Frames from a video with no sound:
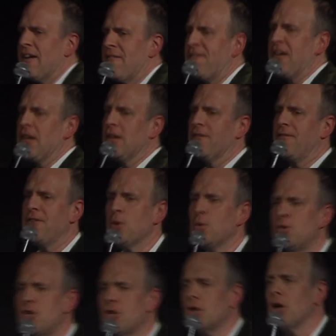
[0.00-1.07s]
I feel the
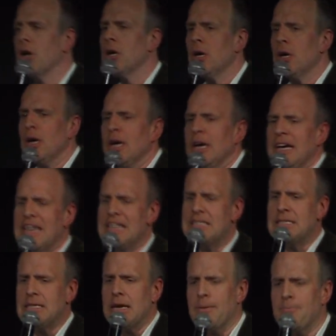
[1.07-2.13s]
future
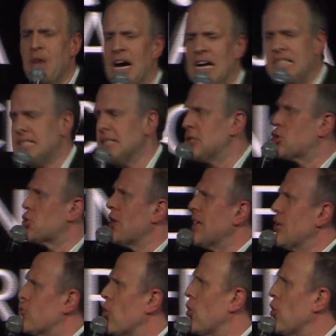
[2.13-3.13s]
is ISIS-trained